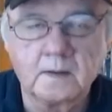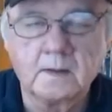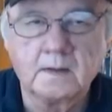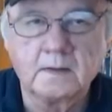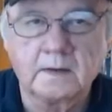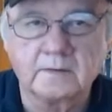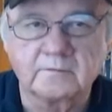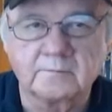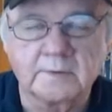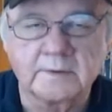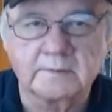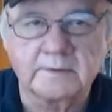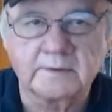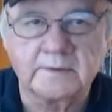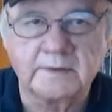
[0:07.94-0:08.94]
Hey
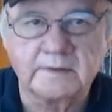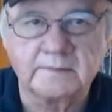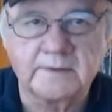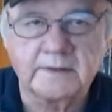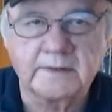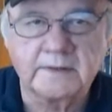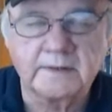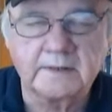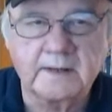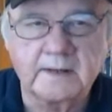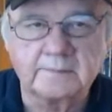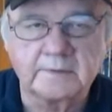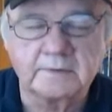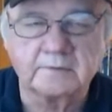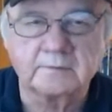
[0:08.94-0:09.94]
everybody, Rick Needham
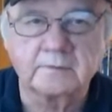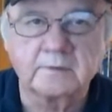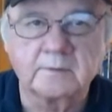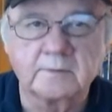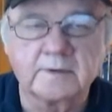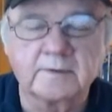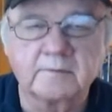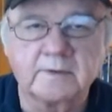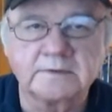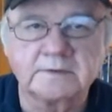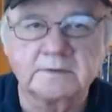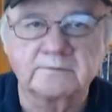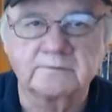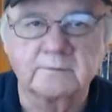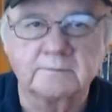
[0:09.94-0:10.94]
handicapping thoroughbred
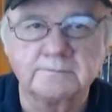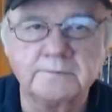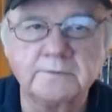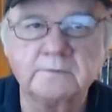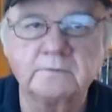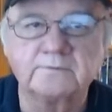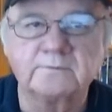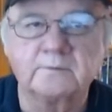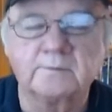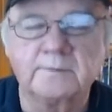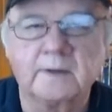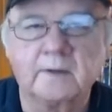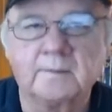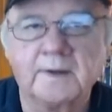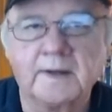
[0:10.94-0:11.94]
racing from beautiful
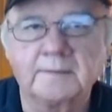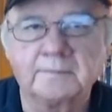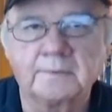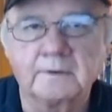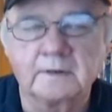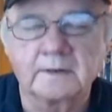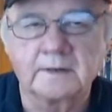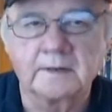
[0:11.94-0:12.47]
Belmont Park,